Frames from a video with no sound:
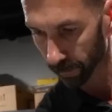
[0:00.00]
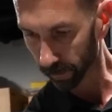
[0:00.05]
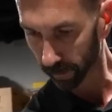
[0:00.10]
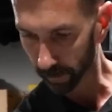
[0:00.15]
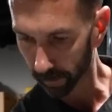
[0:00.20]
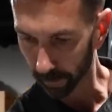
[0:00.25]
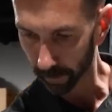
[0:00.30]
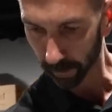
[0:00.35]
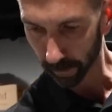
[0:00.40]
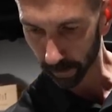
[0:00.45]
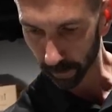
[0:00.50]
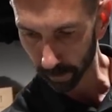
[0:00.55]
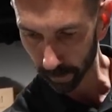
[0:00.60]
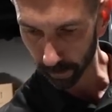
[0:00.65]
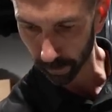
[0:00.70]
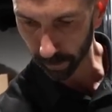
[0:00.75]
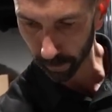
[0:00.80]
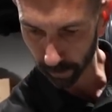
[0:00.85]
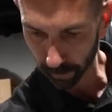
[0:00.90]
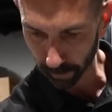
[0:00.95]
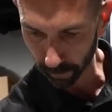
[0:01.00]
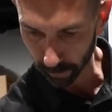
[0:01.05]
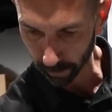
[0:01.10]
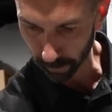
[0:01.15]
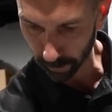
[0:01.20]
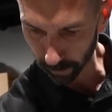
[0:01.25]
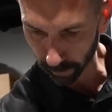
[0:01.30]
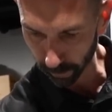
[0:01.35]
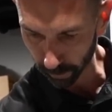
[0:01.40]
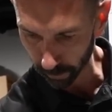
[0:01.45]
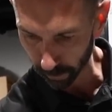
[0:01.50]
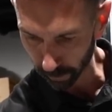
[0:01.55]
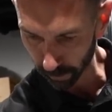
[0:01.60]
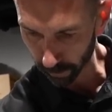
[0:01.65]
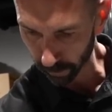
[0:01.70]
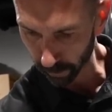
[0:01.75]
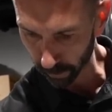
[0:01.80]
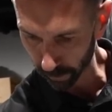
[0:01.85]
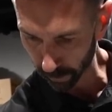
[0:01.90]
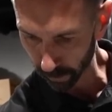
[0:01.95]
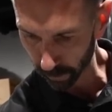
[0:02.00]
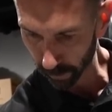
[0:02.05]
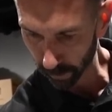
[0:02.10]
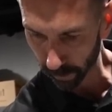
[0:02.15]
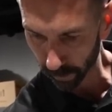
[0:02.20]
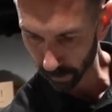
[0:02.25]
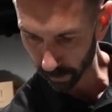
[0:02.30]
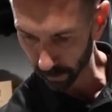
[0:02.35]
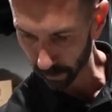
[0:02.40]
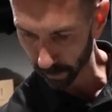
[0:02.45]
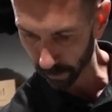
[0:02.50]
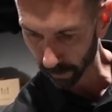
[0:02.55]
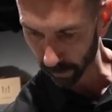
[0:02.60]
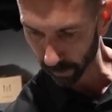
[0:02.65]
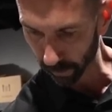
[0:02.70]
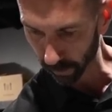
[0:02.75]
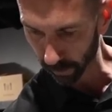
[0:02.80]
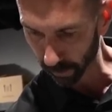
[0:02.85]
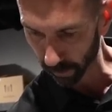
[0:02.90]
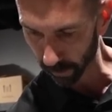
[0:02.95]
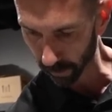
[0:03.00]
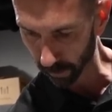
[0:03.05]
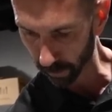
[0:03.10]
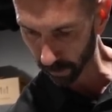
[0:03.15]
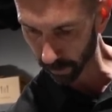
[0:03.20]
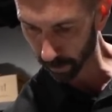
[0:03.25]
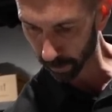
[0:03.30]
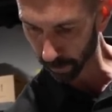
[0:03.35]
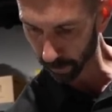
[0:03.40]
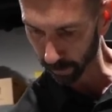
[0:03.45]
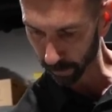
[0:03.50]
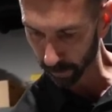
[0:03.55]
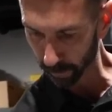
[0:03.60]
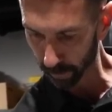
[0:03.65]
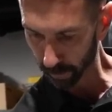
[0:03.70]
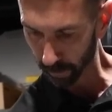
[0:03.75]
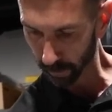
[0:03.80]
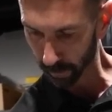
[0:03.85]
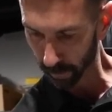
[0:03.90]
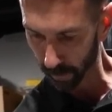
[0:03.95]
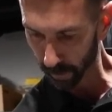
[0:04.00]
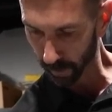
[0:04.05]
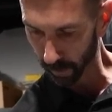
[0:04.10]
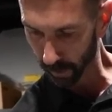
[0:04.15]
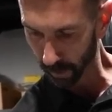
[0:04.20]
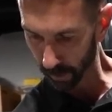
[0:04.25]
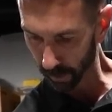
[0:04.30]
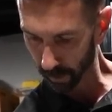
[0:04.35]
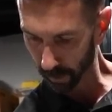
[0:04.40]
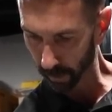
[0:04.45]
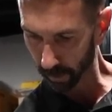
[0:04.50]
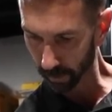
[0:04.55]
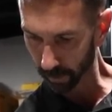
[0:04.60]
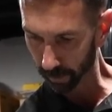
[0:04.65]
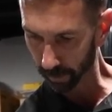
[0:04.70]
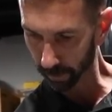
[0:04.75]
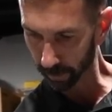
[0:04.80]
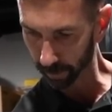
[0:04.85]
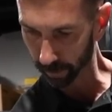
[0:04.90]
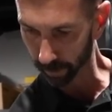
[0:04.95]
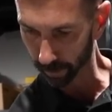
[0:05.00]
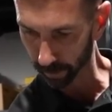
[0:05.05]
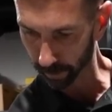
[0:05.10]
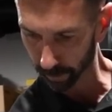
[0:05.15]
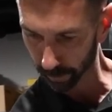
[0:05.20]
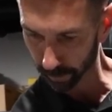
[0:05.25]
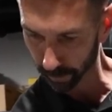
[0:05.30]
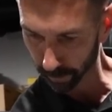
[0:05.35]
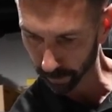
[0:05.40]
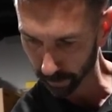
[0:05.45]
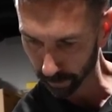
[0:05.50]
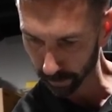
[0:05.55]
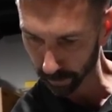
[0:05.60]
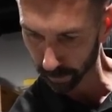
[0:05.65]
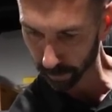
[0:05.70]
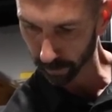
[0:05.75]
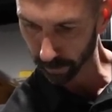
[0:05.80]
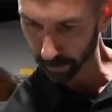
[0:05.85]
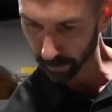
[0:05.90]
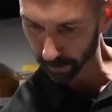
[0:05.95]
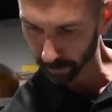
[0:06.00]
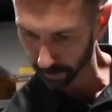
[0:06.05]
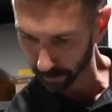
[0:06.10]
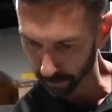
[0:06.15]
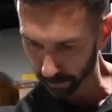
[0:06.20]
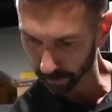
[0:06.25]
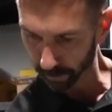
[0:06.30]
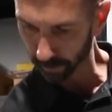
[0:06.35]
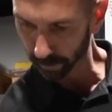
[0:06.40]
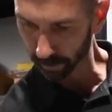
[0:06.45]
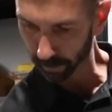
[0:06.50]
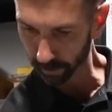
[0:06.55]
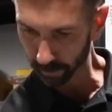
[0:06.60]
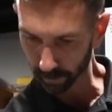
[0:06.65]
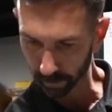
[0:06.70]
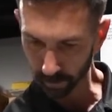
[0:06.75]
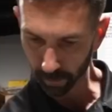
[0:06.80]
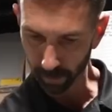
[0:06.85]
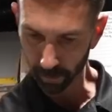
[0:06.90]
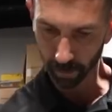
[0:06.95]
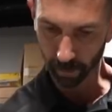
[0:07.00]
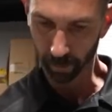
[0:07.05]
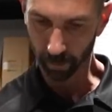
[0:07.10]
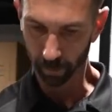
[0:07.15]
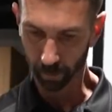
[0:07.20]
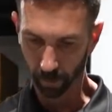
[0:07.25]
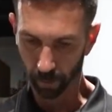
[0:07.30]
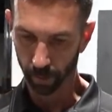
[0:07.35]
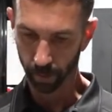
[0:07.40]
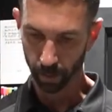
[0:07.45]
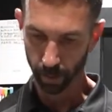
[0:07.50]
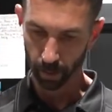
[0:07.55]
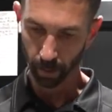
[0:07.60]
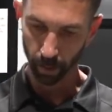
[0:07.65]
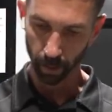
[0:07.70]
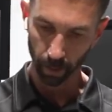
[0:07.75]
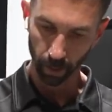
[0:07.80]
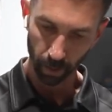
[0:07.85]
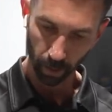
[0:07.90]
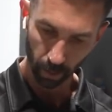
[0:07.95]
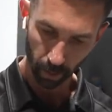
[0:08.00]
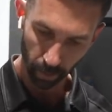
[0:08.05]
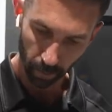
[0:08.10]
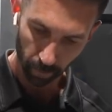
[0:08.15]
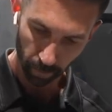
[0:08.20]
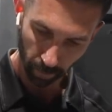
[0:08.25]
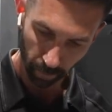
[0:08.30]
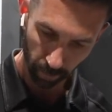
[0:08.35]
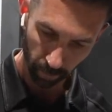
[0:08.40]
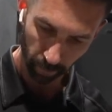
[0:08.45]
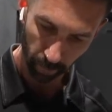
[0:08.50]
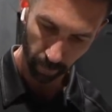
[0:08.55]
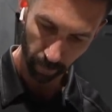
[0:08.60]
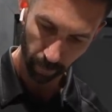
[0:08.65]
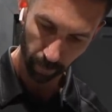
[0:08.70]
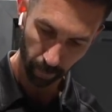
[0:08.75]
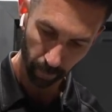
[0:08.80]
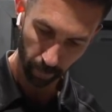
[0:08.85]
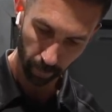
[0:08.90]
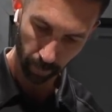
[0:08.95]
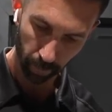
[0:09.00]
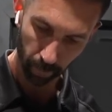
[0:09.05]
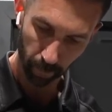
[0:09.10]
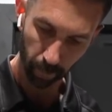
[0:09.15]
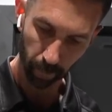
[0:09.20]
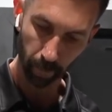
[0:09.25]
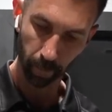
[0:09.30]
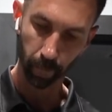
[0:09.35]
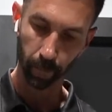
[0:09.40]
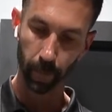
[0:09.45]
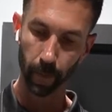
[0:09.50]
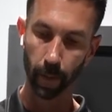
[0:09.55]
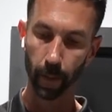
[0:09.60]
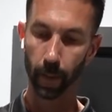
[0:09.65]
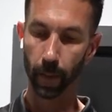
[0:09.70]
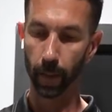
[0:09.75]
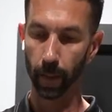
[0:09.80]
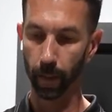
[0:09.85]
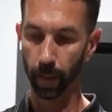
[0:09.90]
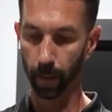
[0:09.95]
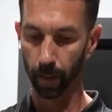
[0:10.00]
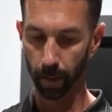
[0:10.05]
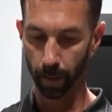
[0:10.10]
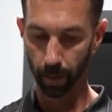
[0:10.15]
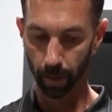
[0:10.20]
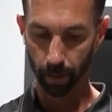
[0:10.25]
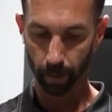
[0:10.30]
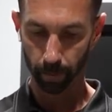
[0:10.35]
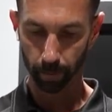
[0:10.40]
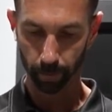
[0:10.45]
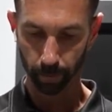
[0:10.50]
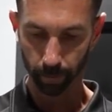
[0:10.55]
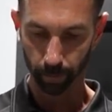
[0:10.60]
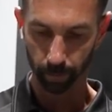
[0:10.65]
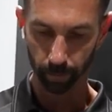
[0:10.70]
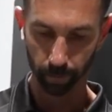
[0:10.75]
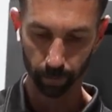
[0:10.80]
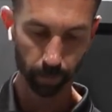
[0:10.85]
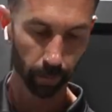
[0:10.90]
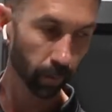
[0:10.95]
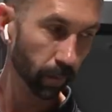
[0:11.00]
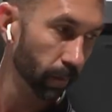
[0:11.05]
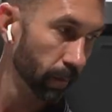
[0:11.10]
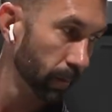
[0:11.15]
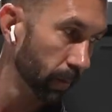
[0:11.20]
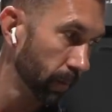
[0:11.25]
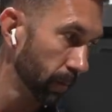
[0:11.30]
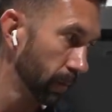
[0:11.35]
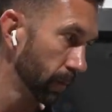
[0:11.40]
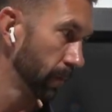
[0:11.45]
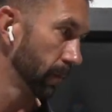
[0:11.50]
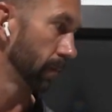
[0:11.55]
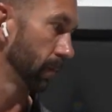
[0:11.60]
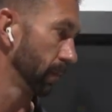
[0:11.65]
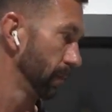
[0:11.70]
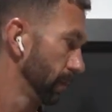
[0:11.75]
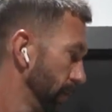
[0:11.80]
is your opinion on the whole sequential change from H pattern? Because that's something you recently did. So for those who may or may not know, Mark is number 2 on the all-wheel